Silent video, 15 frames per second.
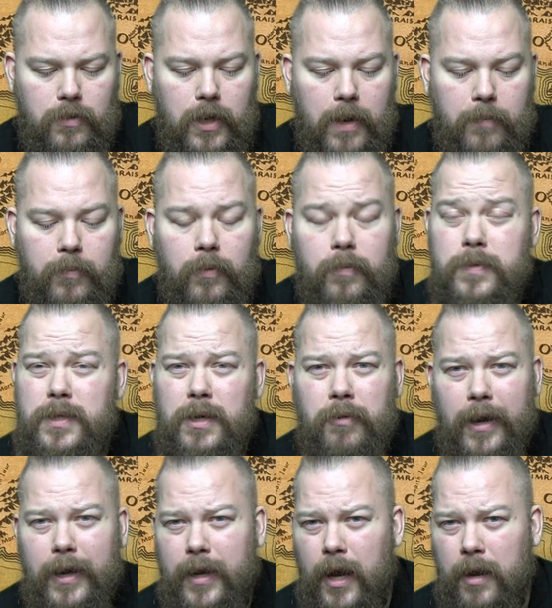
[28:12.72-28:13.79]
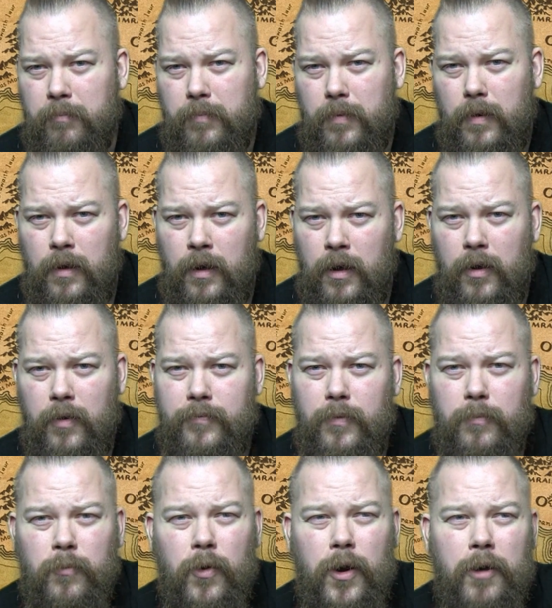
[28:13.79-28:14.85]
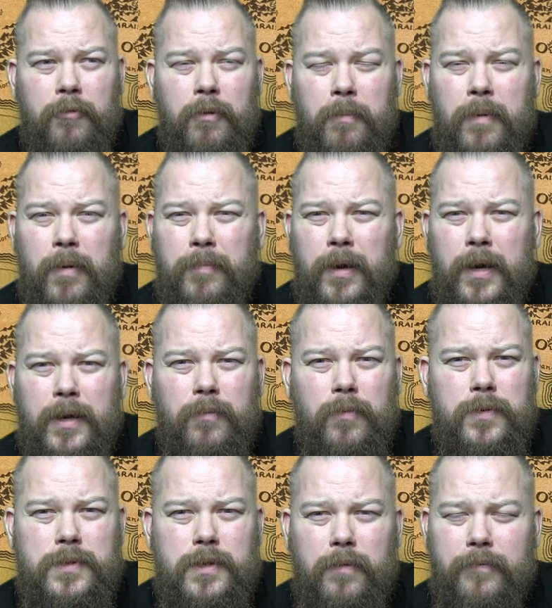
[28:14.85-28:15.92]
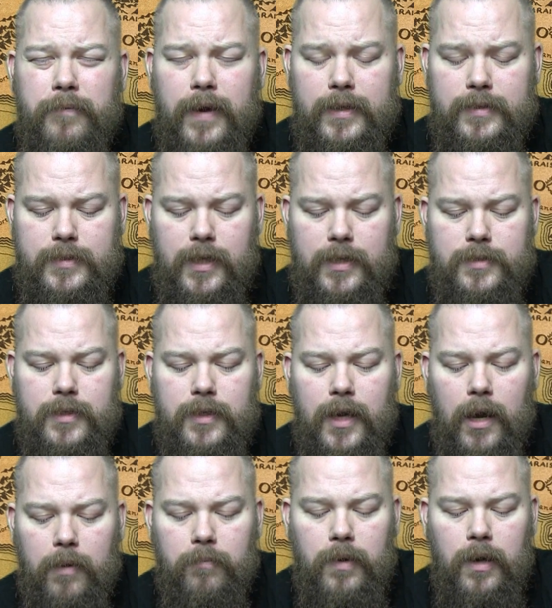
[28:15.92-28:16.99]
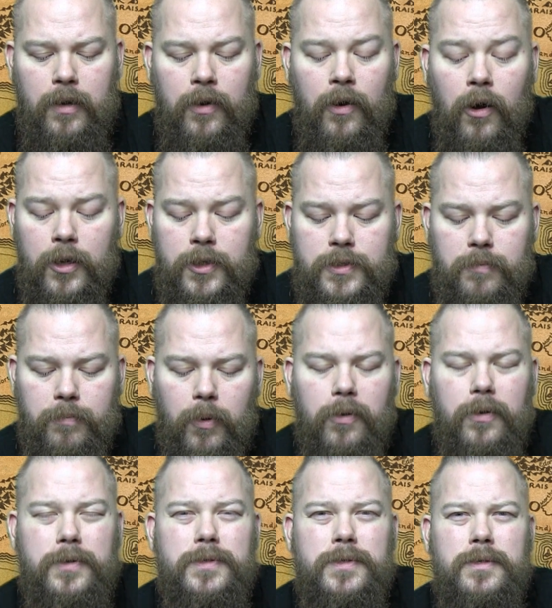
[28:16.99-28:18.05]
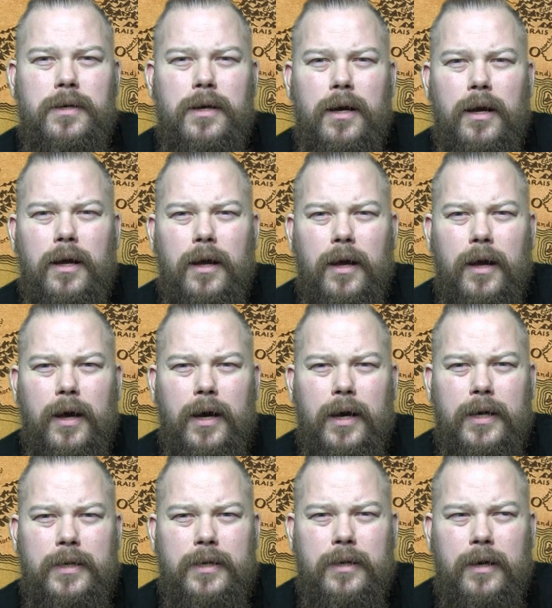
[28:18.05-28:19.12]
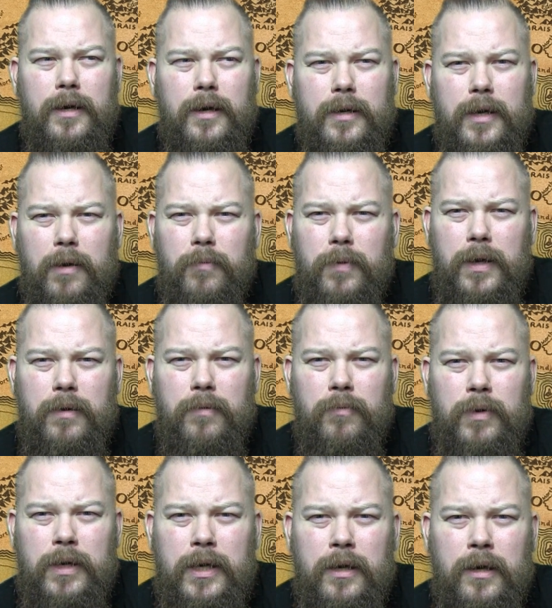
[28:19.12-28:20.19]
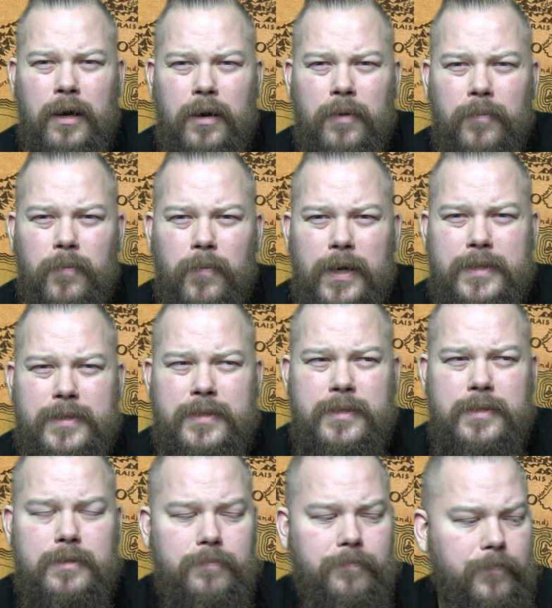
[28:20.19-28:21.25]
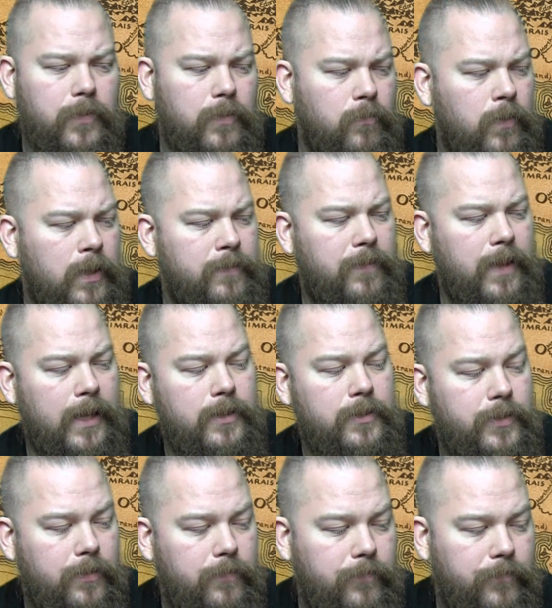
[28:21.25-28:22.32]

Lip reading: yeah, but it was a great game. From what I remember, it was a fantastic game, and nice opponents. And yeah, we went then